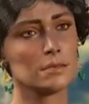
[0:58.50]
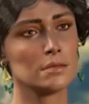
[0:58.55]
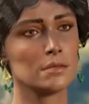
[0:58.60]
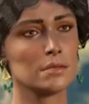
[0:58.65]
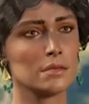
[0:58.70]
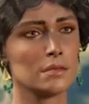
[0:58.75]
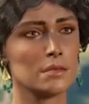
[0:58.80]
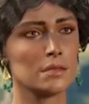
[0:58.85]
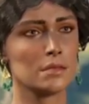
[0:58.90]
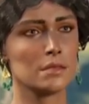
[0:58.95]

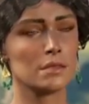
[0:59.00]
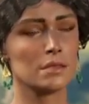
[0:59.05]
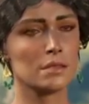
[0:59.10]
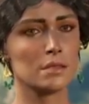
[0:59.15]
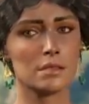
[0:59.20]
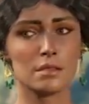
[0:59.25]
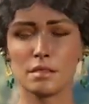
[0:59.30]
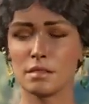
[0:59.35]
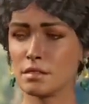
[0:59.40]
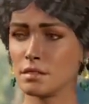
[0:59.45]

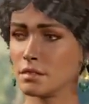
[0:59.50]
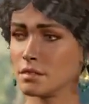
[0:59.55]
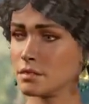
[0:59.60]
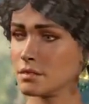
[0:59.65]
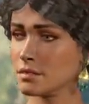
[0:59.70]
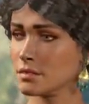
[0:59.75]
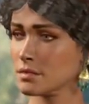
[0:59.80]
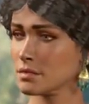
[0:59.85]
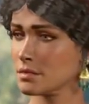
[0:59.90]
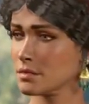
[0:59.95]

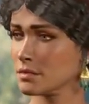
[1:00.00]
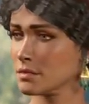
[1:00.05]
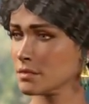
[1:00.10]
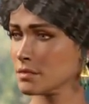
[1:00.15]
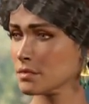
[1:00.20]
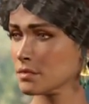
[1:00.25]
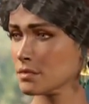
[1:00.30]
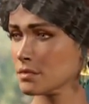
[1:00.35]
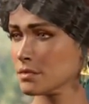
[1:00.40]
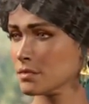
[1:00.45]

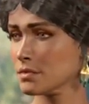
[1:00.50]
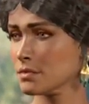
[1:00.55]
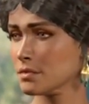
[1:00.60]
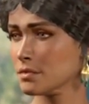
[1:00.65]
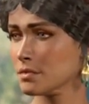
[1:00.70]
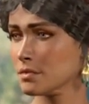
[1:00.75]
[no speech]